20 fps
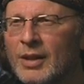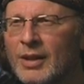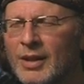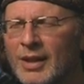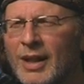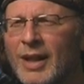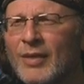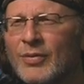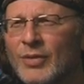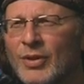And
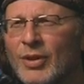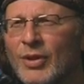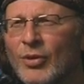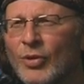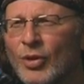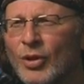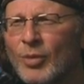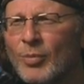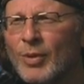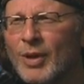then after they
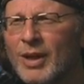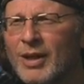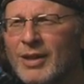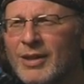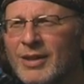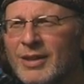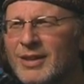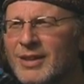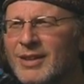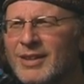wrote about
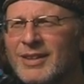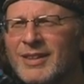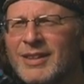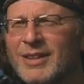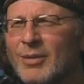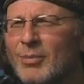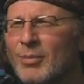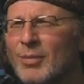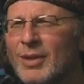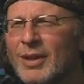it, it's in
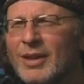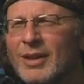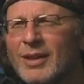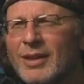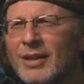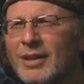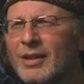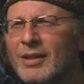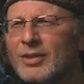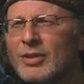some
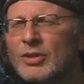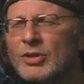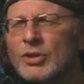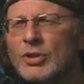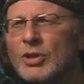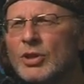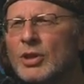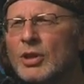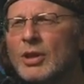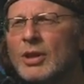little
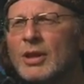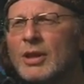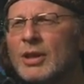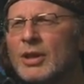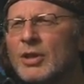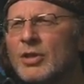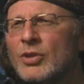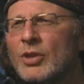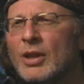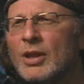journal
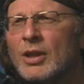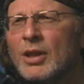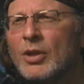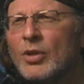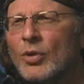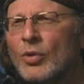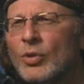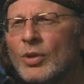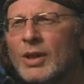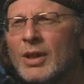in Israel
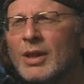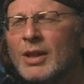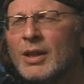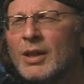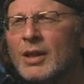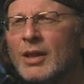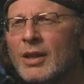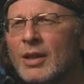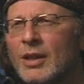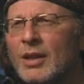that only,
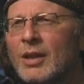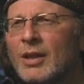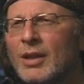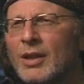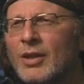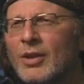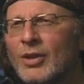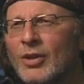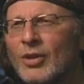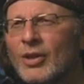
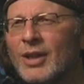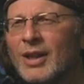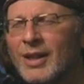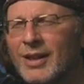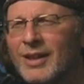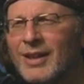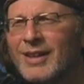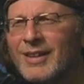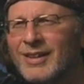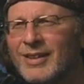you know, like
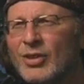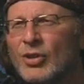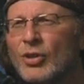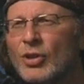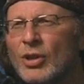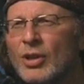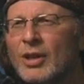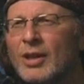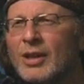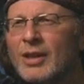an
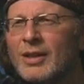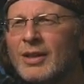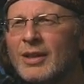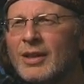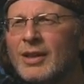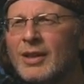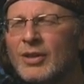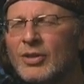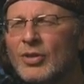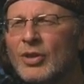internal
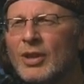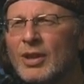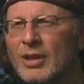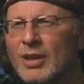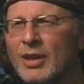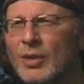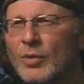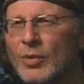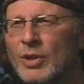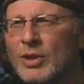Israel
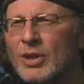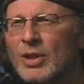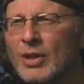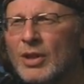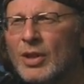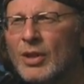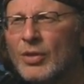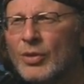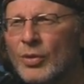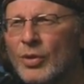Antiquities
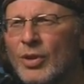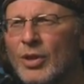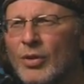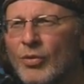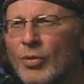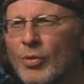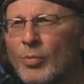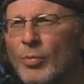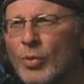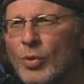Authority
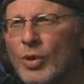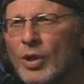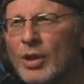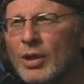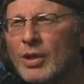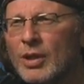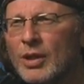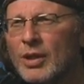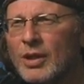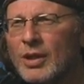
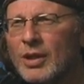report.